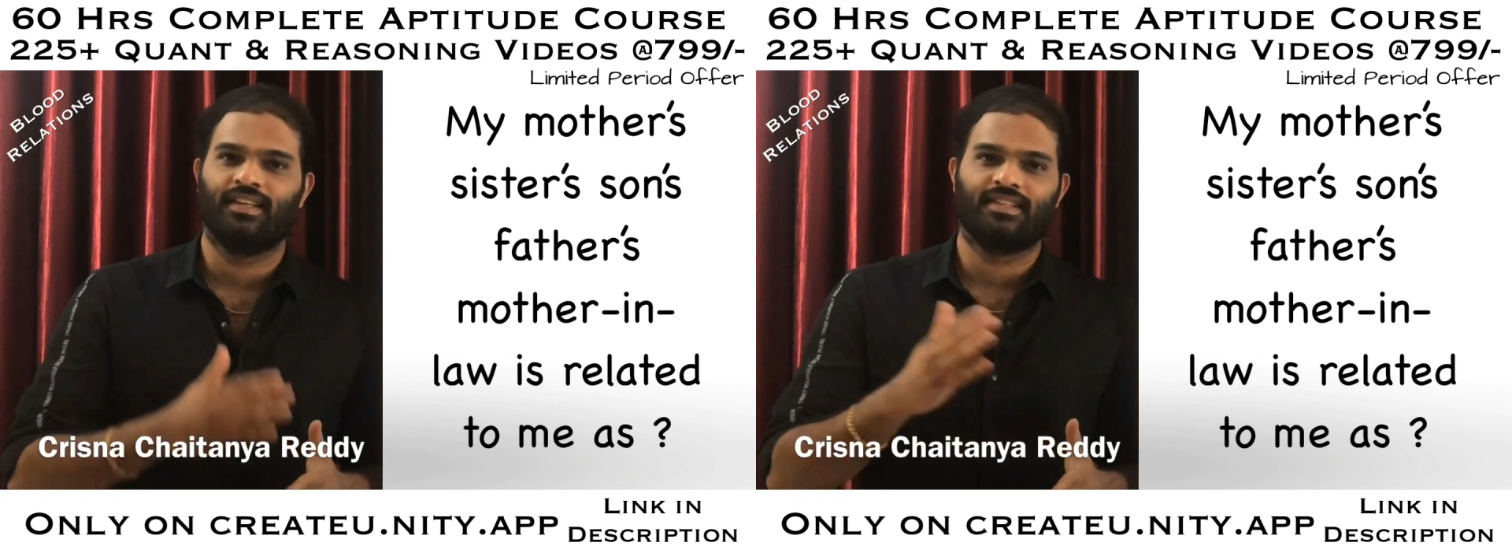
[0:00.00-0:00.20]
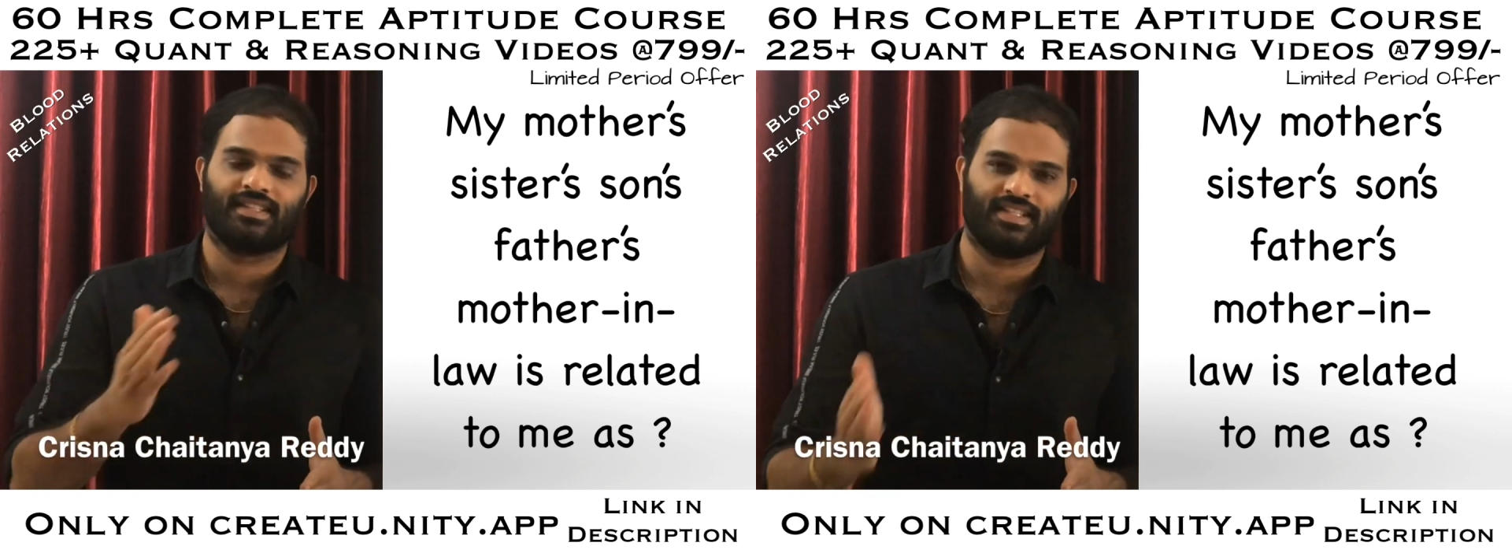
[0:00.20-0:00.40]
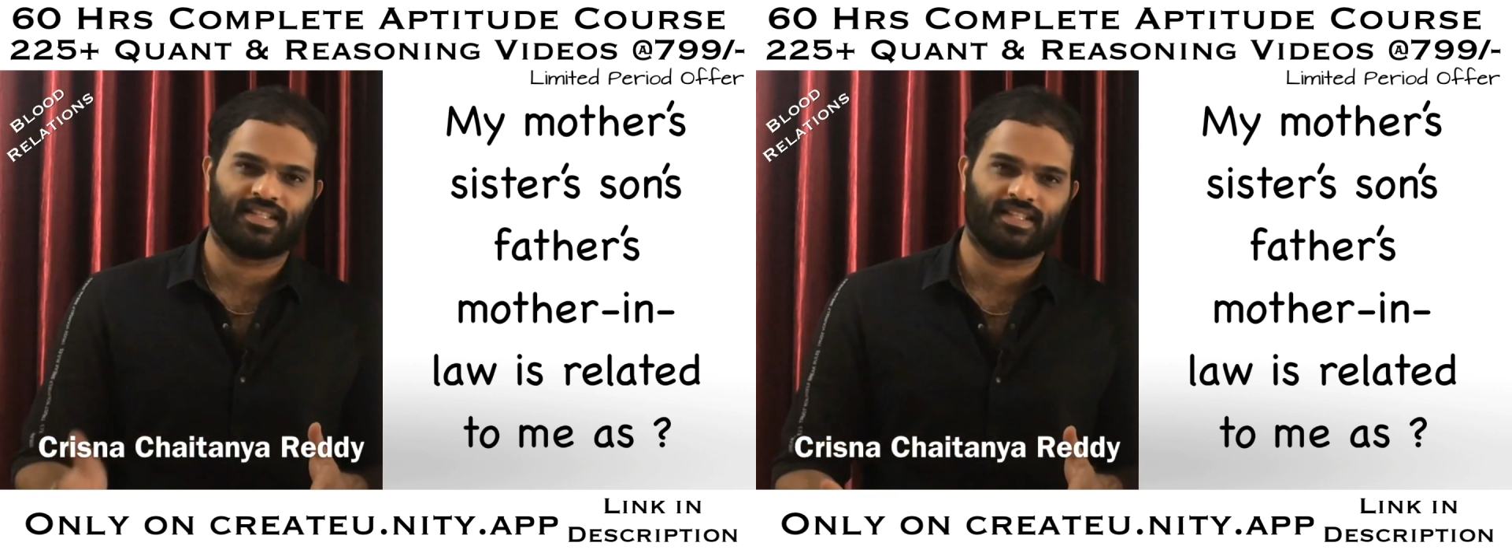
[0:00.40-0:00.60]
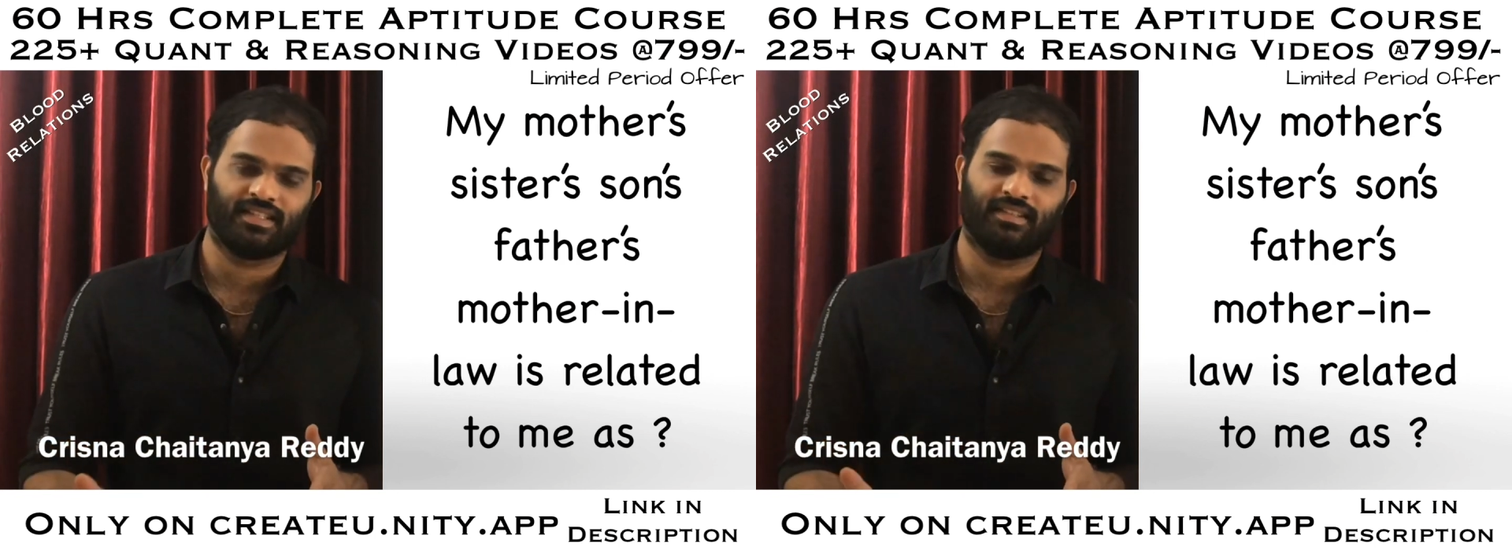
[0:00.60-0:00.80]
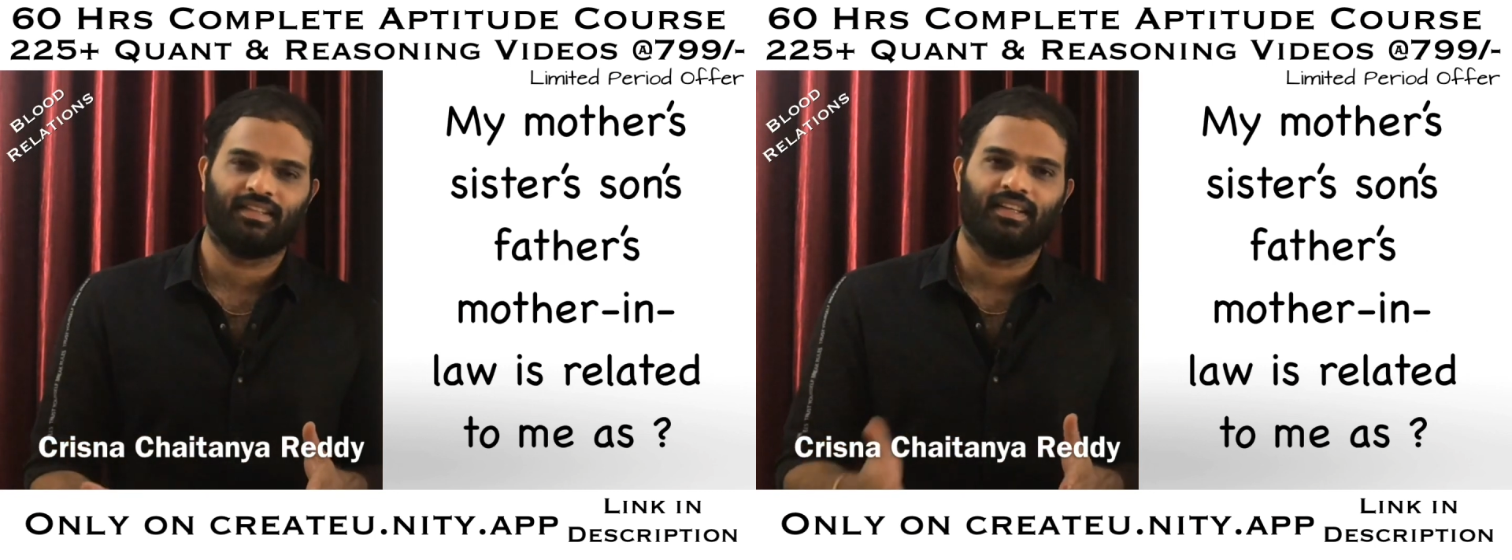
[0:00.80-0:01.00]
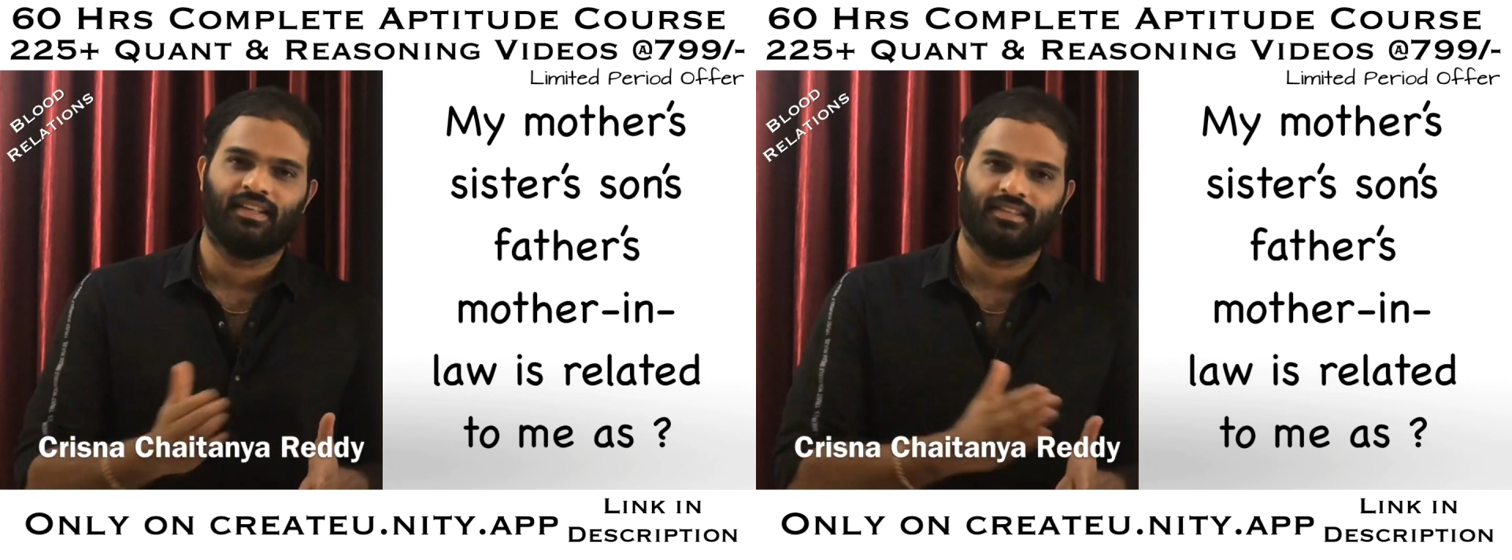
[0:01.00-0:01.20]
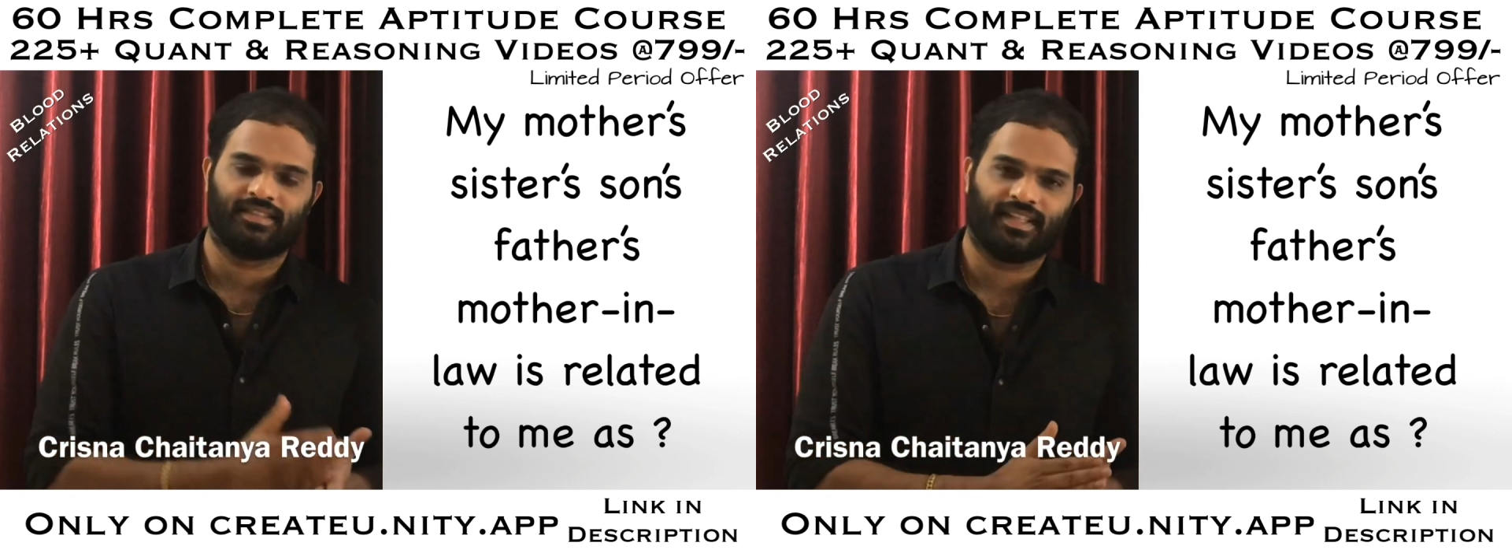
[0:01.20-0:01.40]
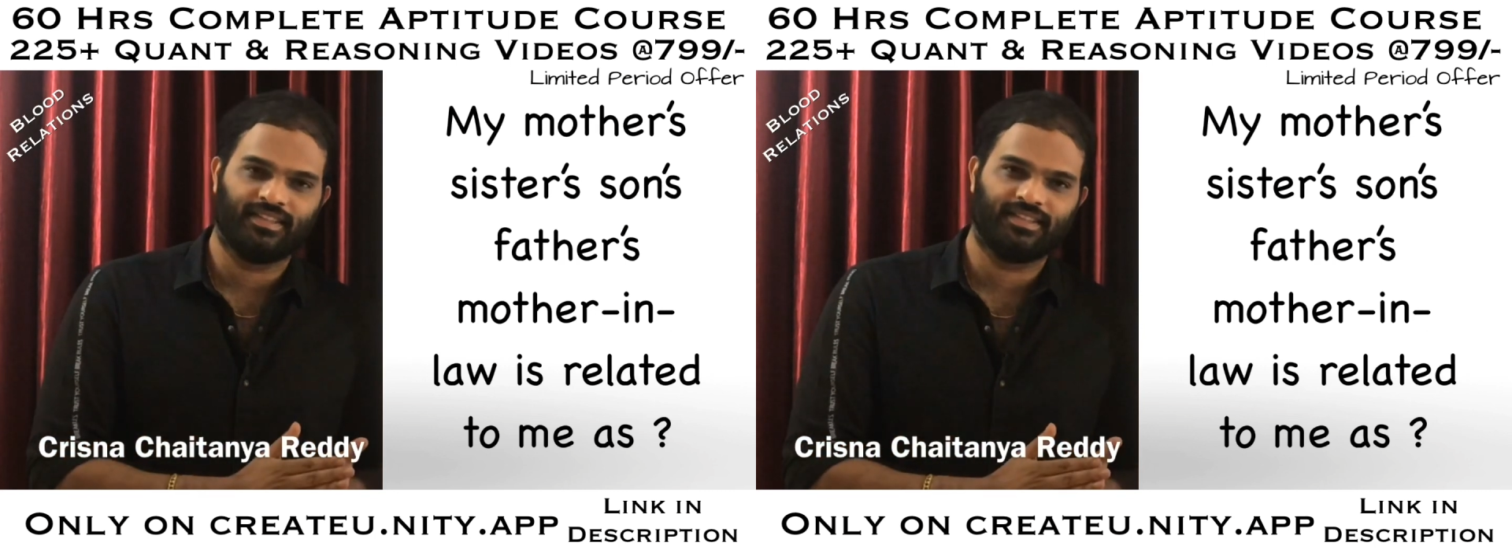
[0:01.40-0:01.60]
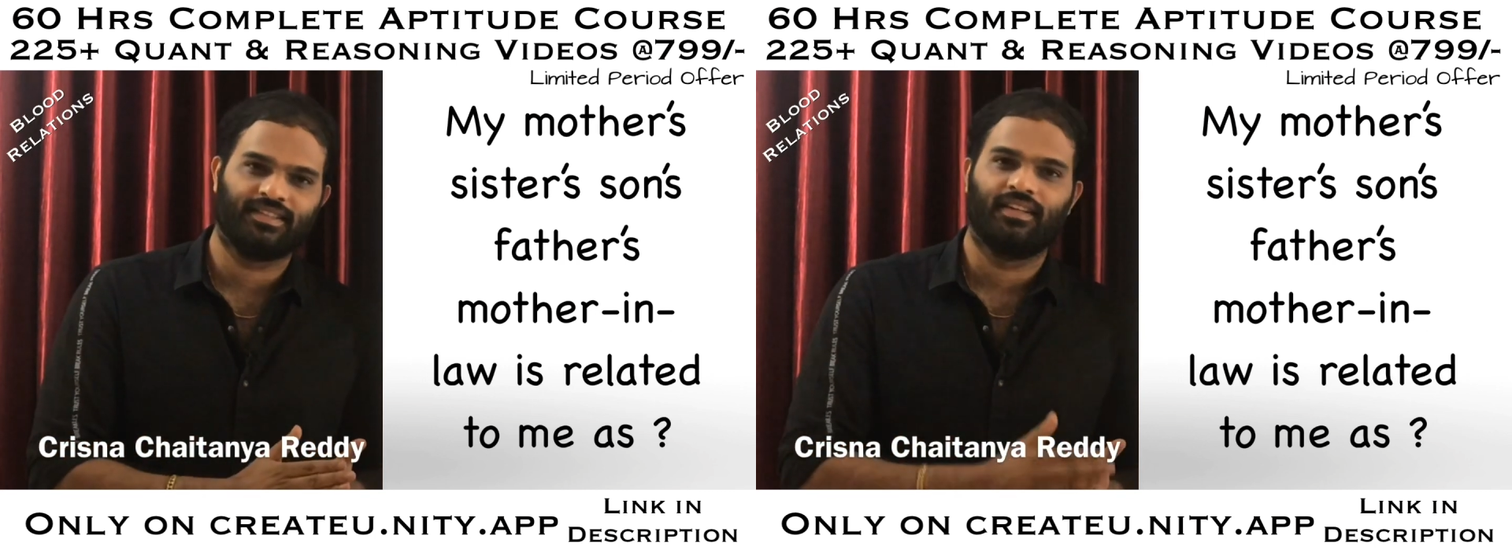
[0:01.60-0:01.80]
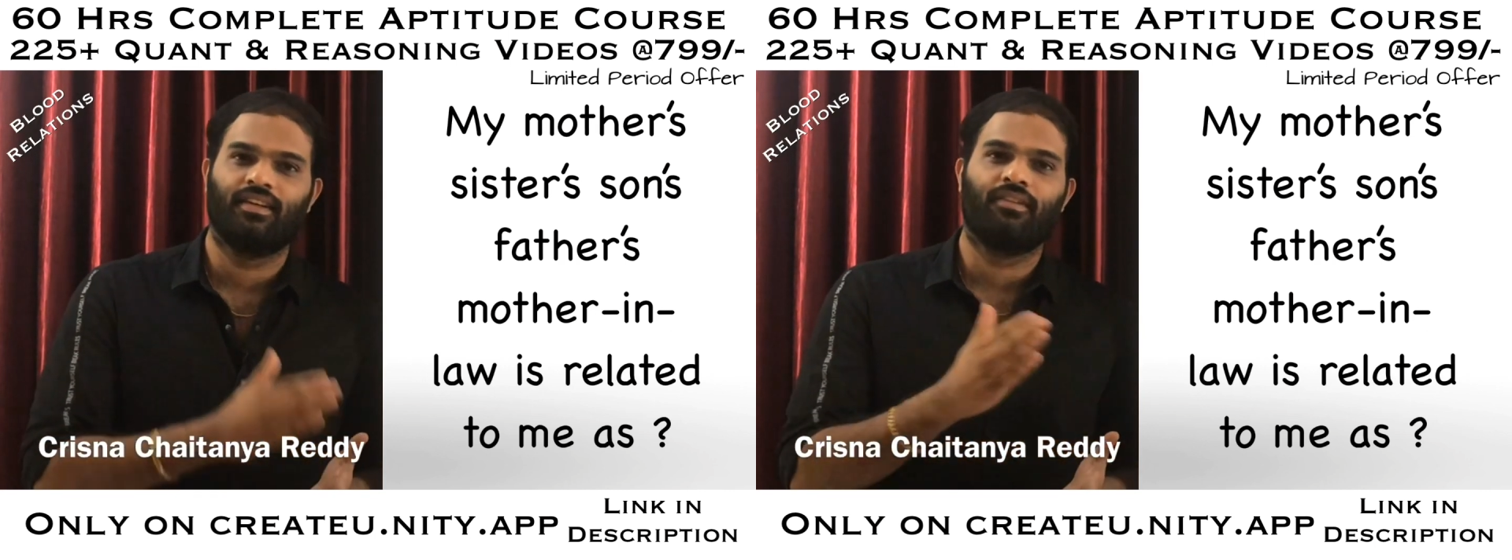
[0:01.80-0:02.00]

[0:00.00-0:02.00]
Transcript: sister's son's